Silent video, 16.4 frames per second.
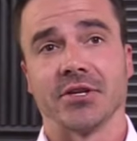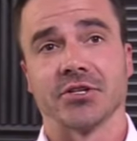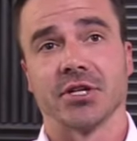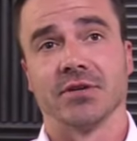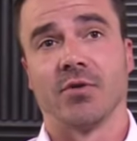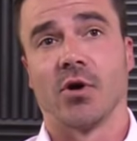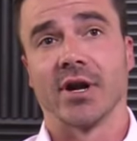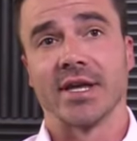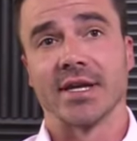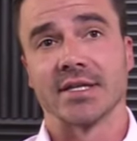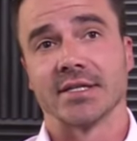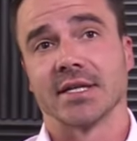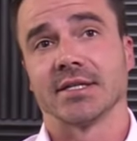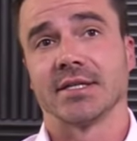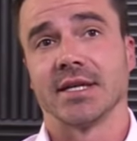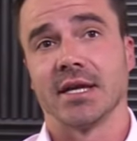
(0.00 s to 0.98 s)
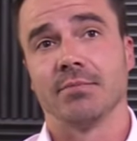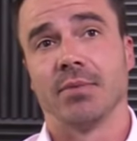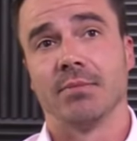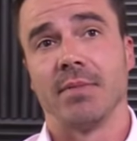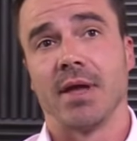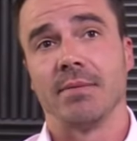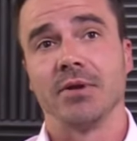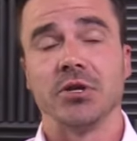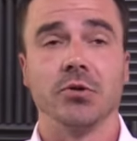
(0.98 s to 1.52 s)
that have already existed, but
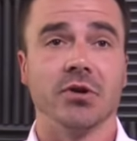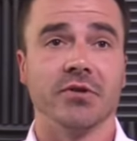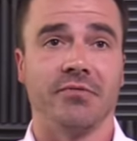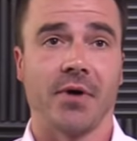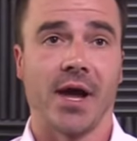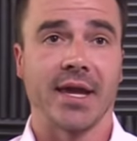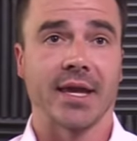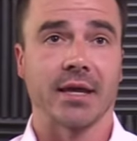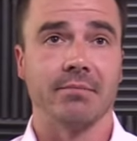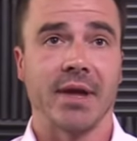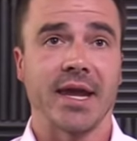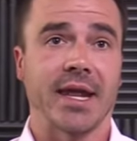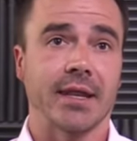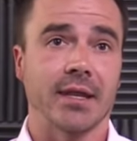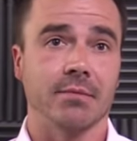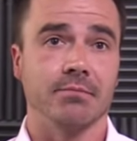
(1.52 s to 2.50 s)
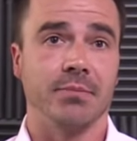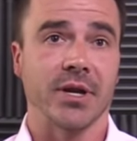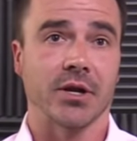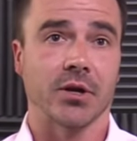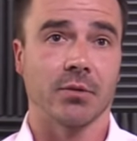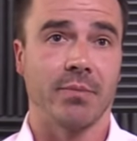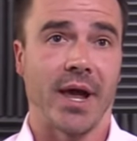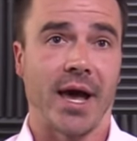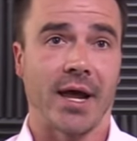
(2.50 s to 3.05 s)
maybe unifying and making them
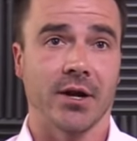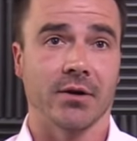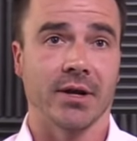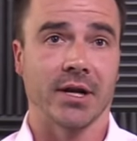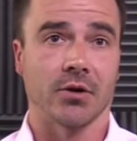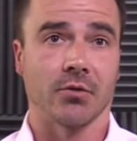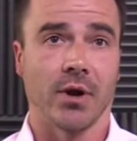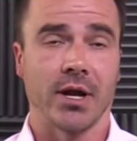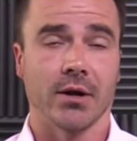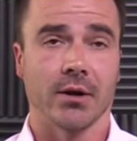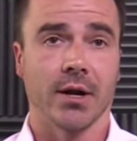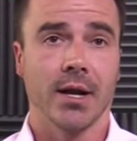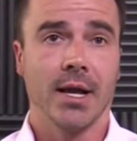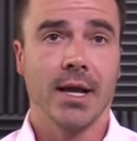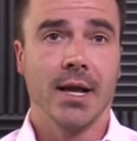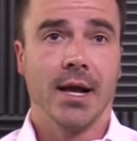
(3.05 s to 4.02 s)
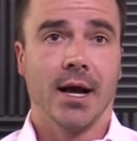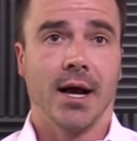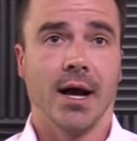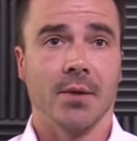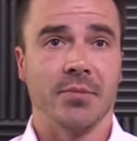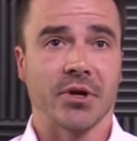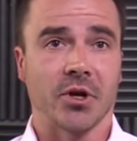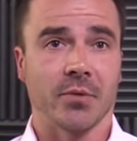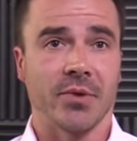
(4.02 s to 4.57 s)
bigger, badder, and greater. Uh,
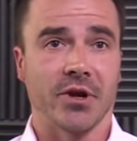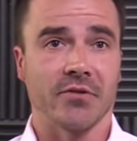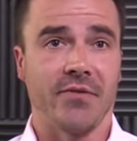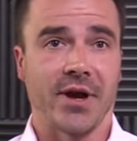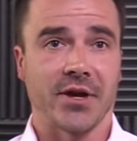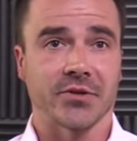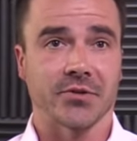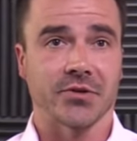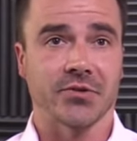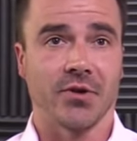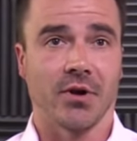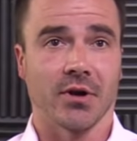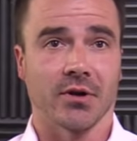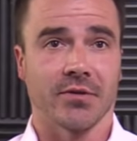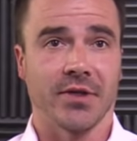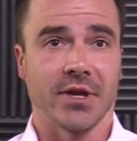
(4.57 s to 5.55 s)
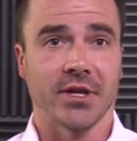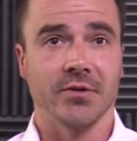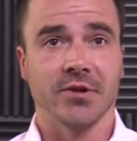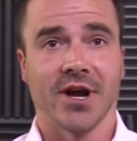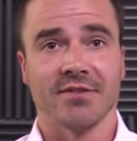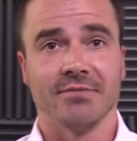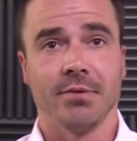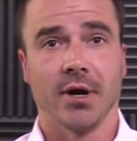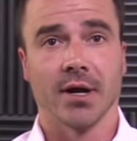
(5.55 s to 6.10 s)
bigger, better, faster, stronger. Thank you,
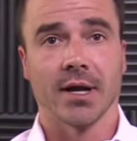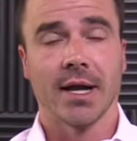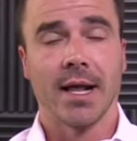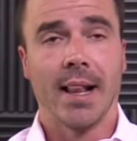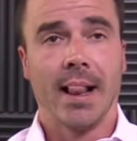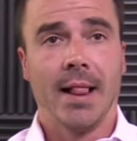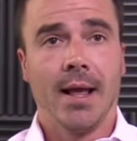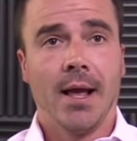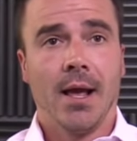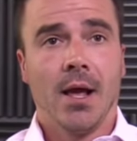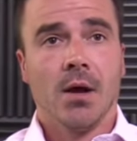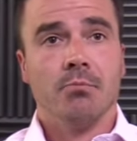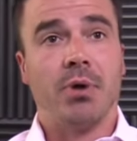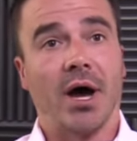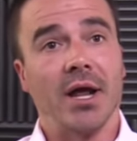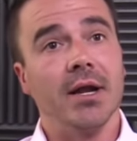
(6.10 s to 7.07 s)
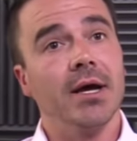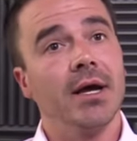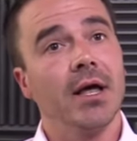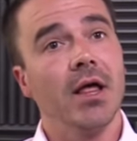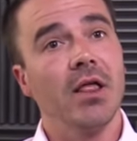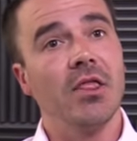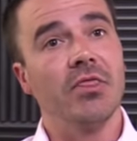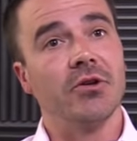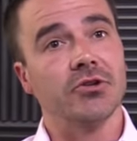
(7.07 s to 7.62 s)
Daft Punk. But
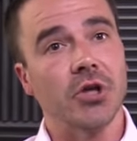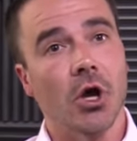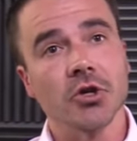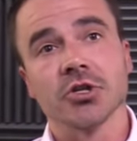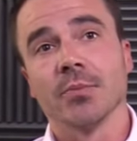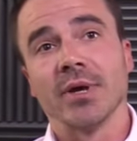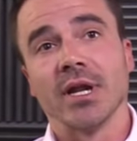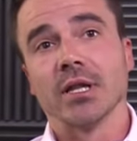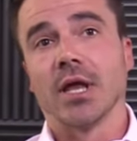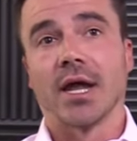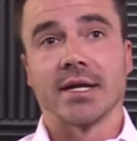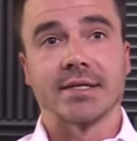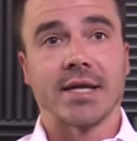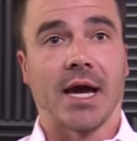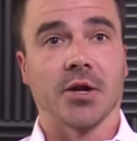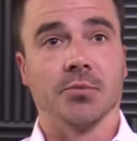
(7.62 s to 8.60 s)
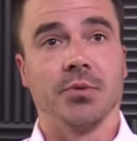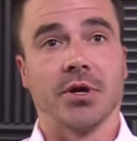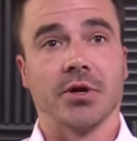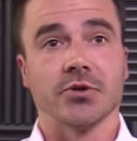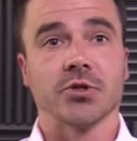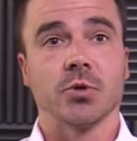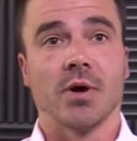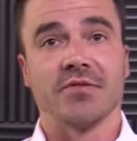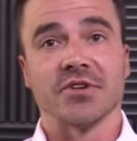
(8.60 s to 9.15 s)
there's also been a lot of title
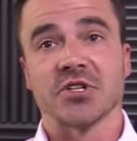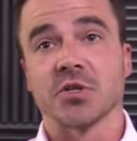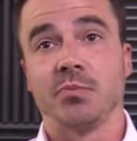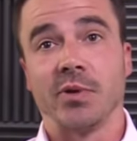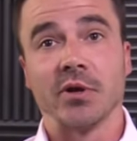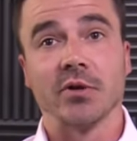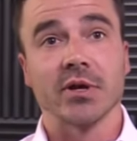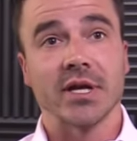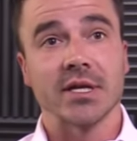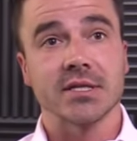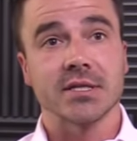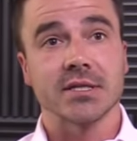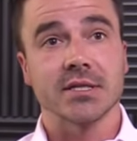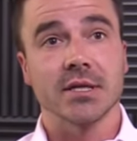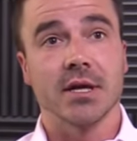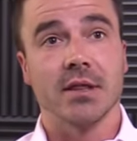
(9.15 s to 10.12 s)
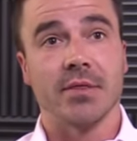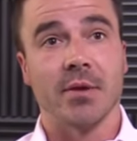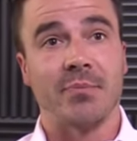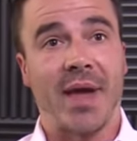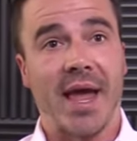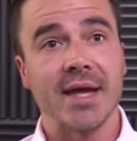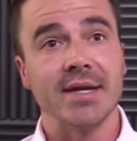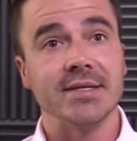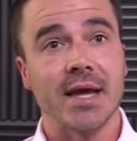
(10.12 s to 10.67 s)
players who have experienced the
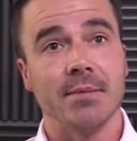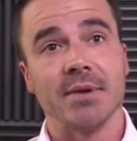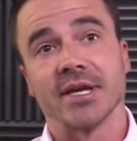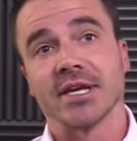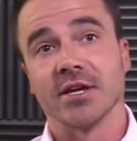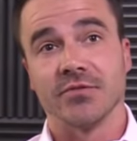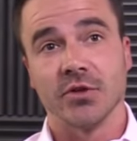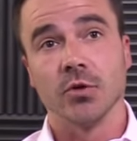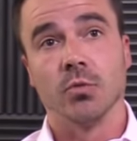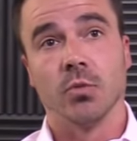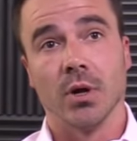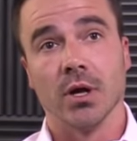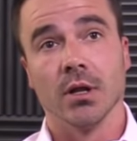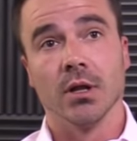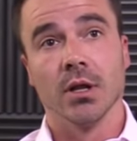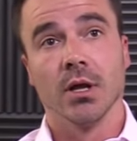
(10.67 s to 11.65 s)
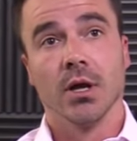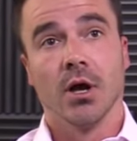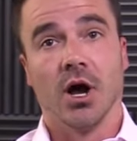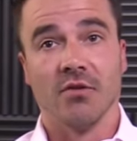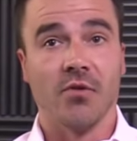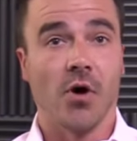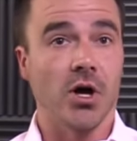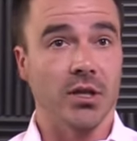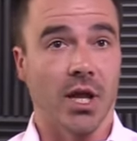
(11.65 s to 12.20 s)
pandemic, if you will,
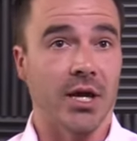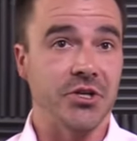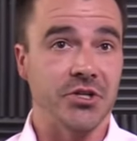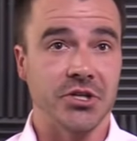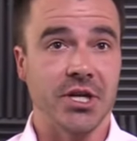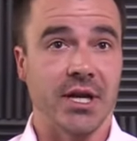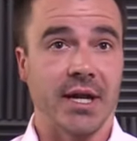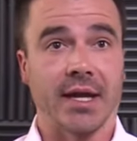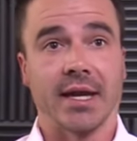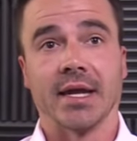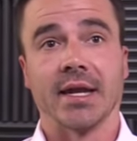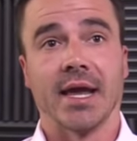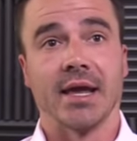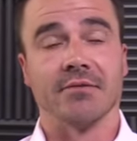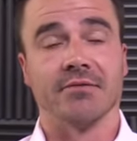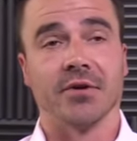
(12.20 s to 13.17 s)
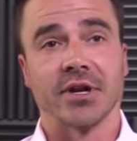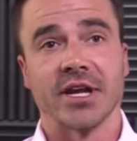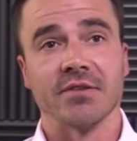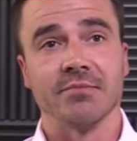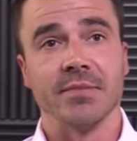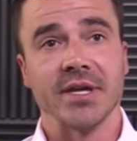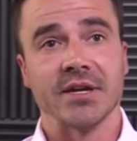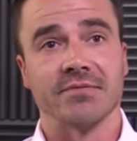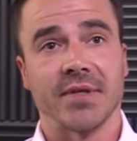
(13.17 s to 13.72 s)
of online cheating. And, and forgive
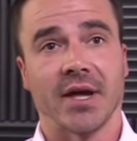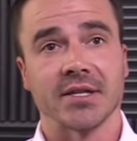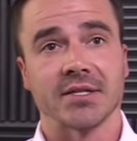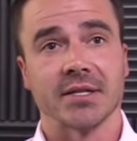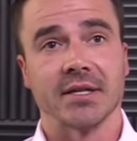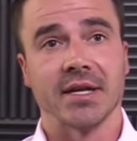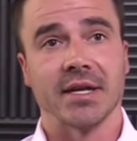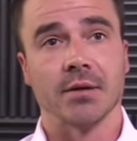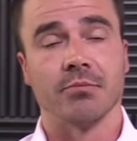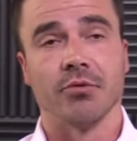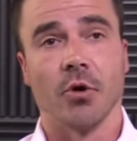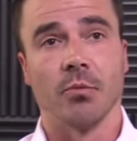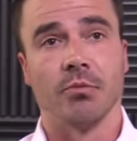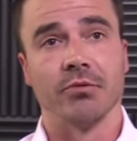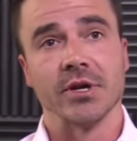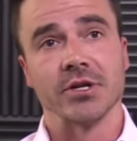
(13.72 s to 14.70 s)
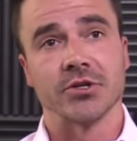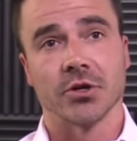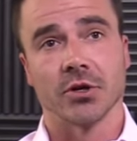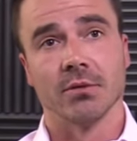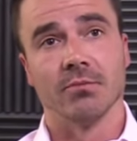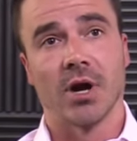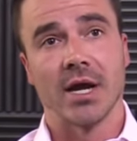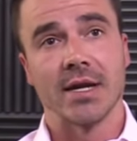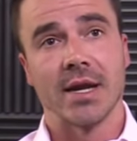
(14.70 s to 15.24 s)
me if that's an inappropriate
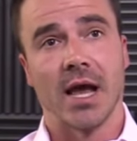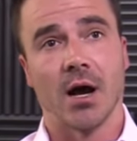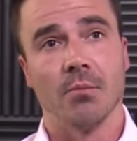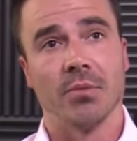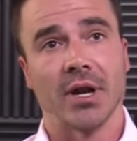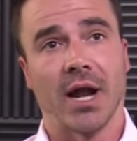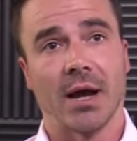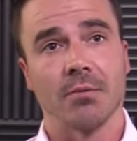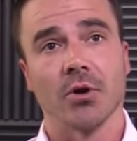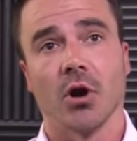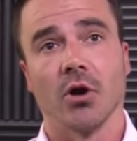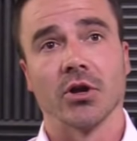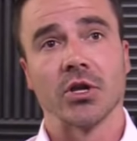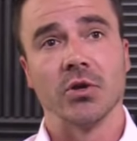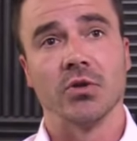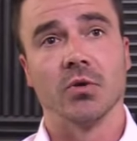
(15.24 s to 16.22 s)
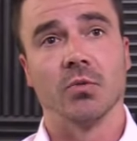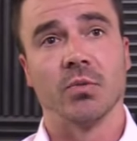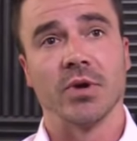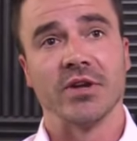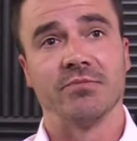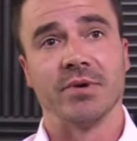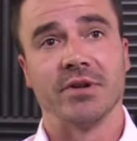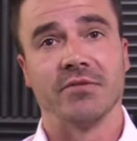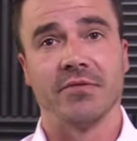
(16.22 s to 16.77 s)
term right now, but I would argue that
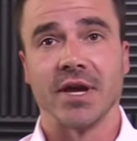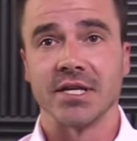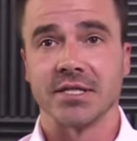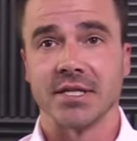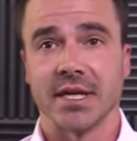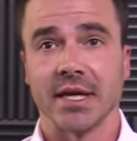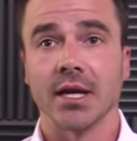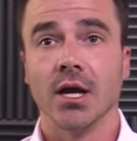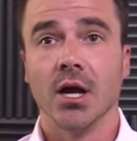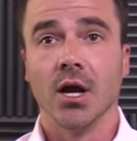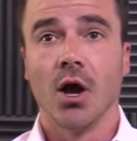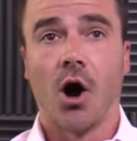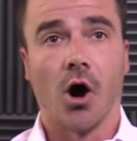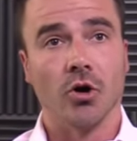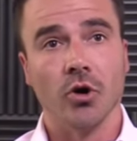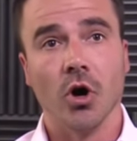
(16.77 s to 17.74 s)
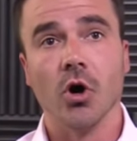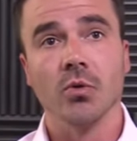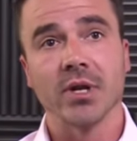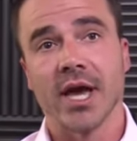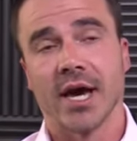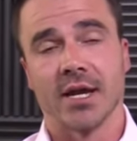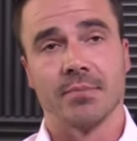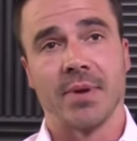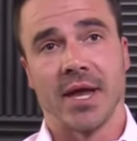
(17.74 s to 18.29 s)
we've been facing our own
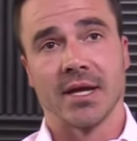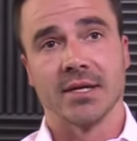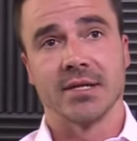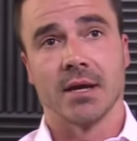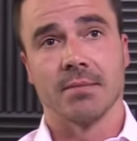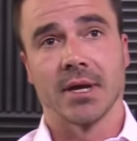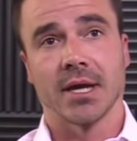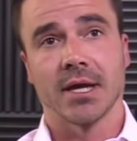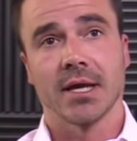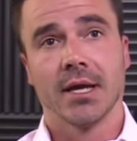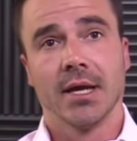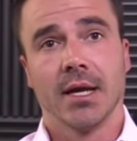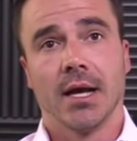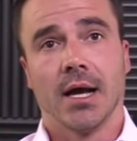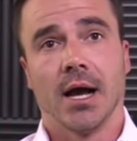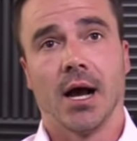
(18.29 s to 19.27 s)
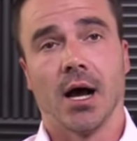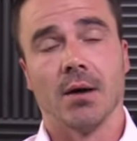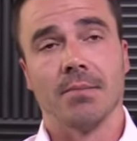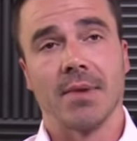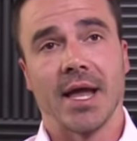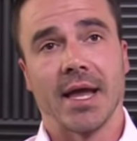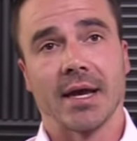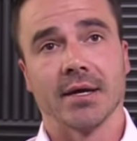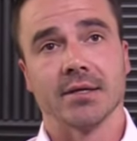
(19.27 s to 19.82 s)
kind of pandemic. Um,
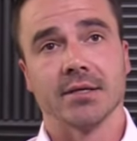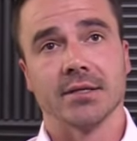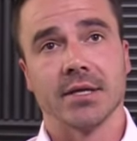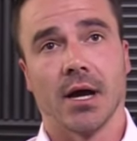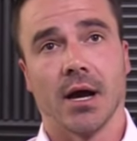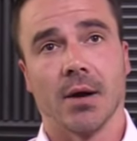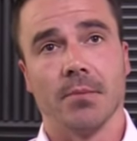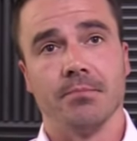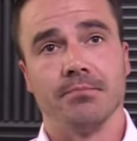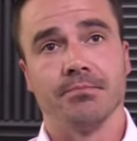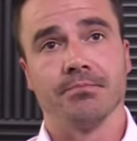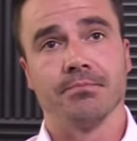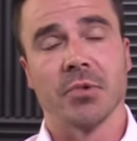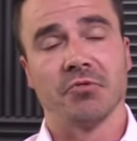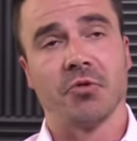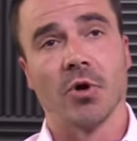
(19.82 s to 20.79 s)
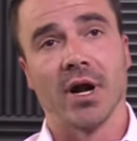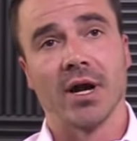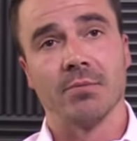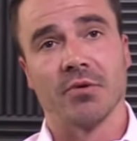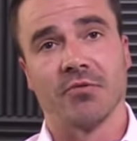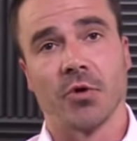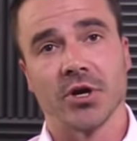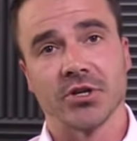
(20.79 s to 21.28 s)
and um, before I before I